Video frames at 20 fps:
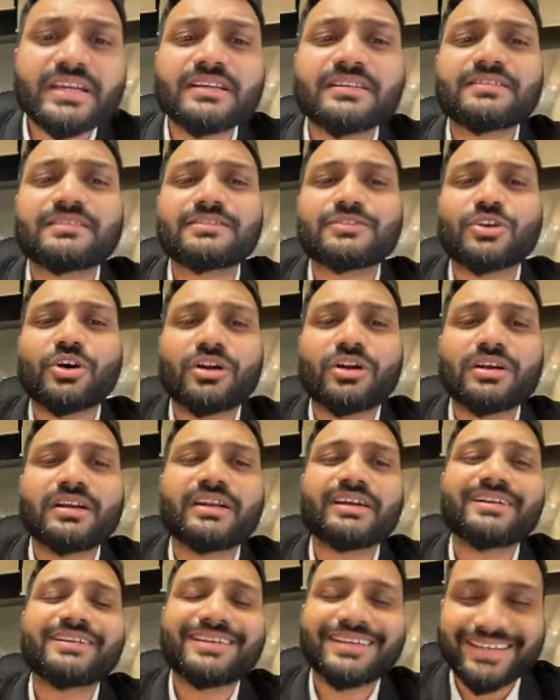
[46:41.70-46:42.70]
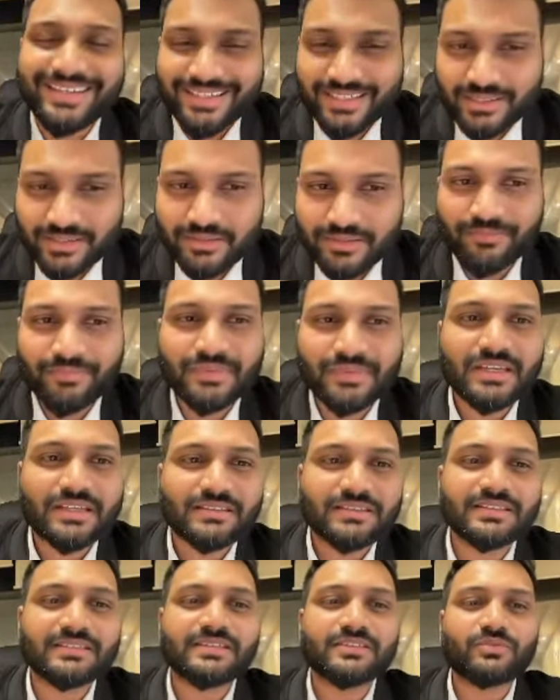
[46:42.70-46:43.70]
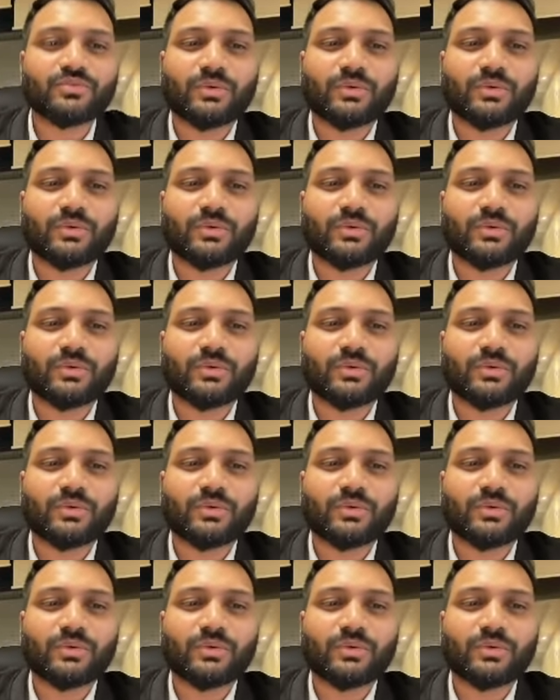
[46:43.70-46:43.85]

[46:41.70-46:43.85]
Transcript: installed it here. This is